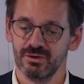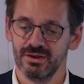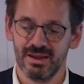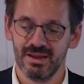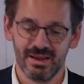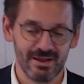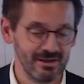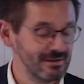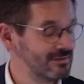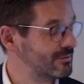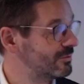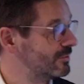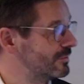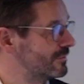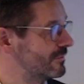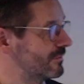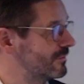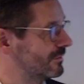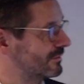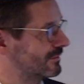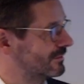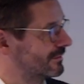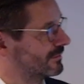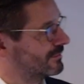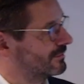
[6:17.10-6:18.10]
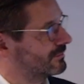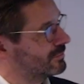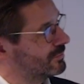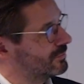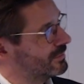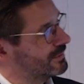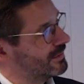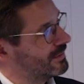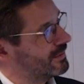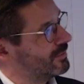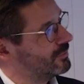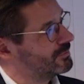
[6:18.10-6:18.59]
the end
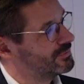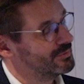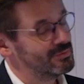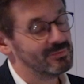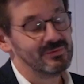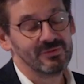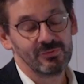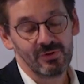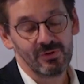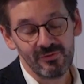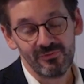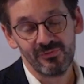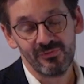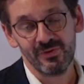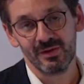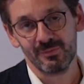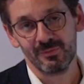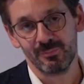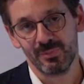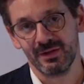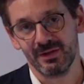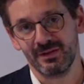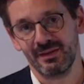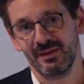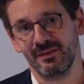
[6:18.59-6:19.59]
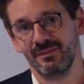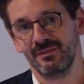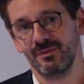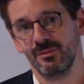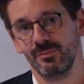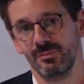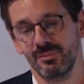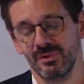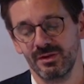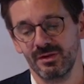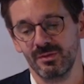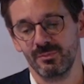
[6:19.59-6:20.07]
to allow the traffic
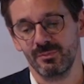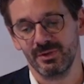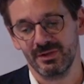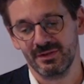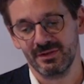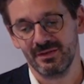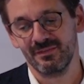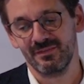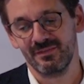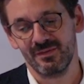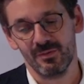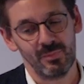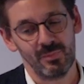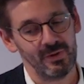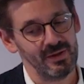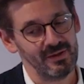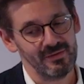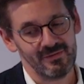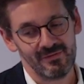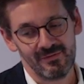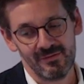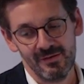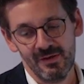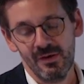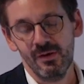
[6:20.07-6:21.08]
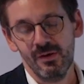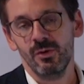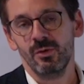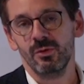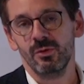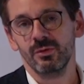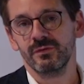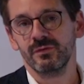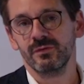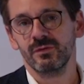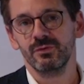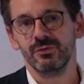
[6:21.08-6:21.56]
participants
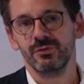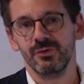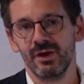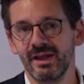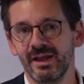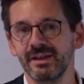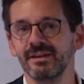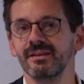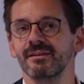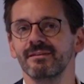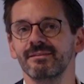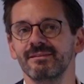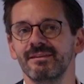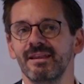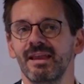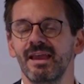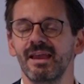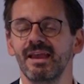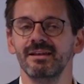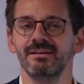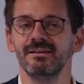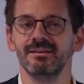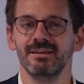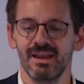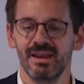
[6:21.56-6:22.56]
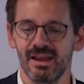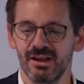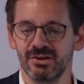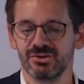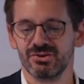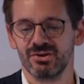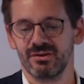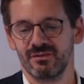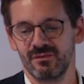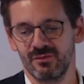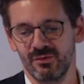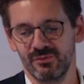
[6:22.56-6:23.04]
also to understand the
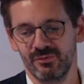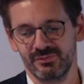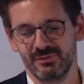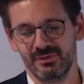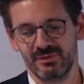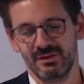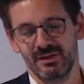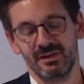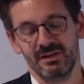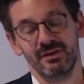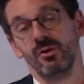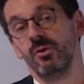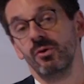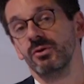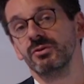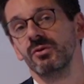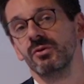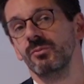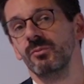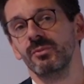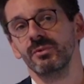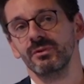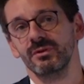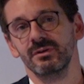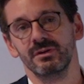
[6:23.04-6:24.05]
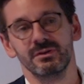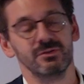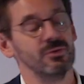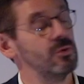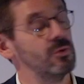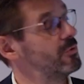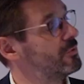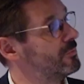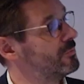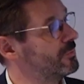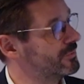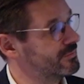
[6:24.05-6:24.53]
actions of an
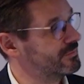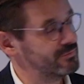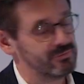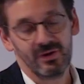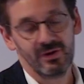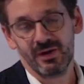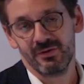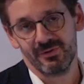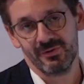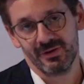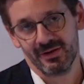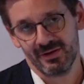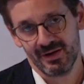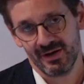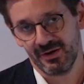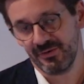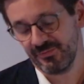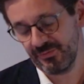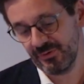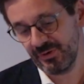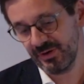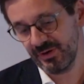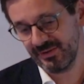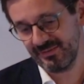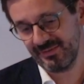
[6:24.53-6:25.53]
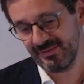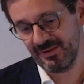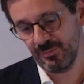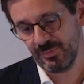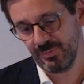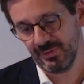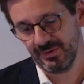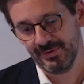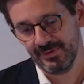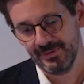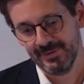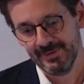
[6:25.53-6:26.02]
autonomous driving car, for
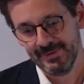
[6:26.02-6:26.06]
example.